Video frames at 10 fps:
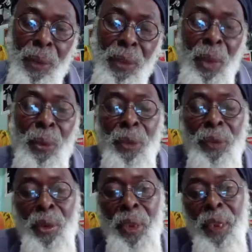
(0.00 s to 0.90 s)
Said way
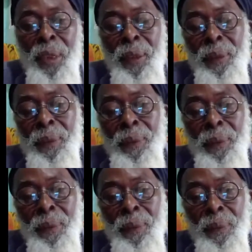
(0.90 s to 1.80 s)
for the daughter.
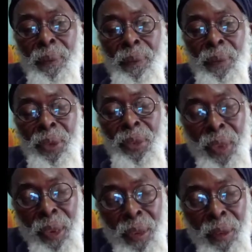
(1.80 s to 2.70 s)
She's
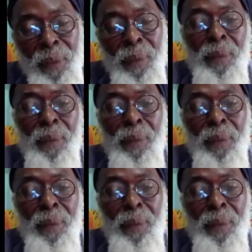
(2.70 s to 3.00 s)
steady.